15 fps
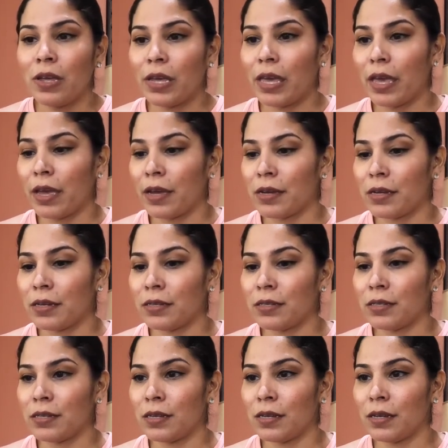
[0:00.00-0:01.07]

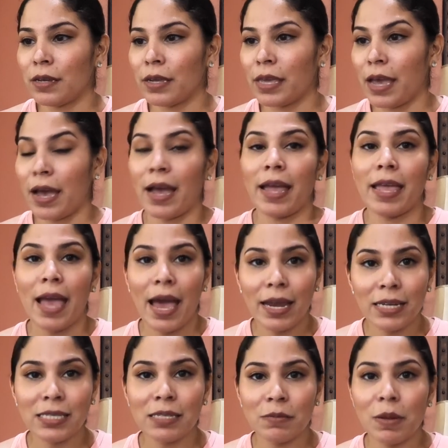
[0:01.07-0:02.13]
and yeah, I
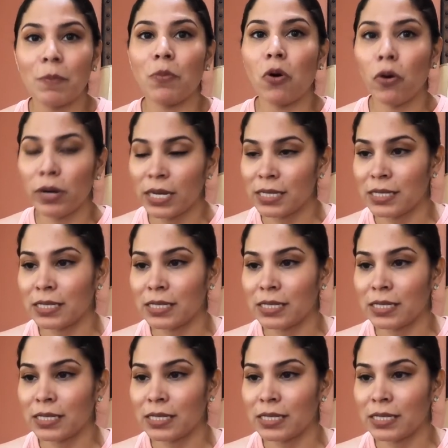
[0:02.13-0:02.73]
added some important